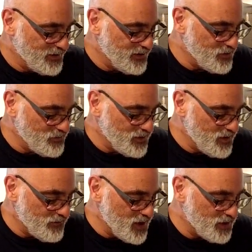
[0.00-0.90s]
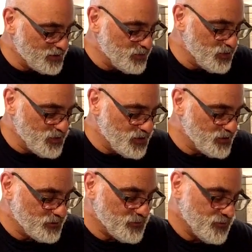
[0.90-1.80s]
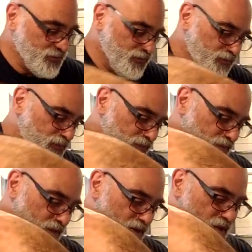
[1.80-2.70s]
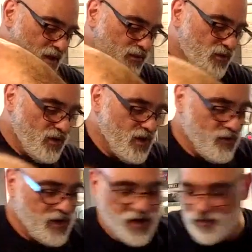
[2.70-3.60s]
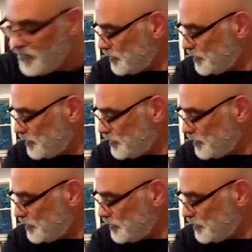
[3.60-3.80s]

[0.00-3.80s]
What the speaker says: No, I've got a spoon. Yeah, it's all going in.